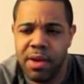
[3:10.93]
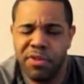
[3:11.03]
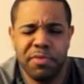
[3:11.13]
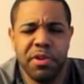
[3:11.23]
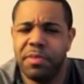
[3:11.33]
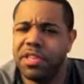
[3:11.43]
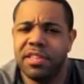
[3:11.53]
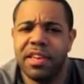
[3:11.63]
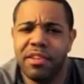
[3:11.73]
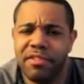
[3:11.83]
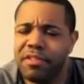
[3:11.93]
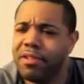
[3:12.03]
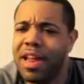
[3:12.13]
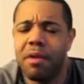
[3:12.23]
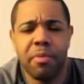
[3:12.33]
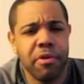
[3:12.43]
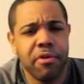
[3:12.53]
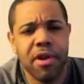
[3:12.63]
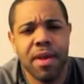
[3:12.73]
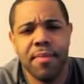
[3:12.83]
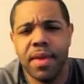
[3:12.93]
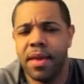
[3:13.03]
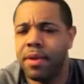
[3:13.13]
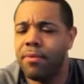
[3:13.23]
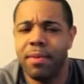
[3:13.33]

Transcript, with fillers: which pretty much entails, you know, a lot of programming,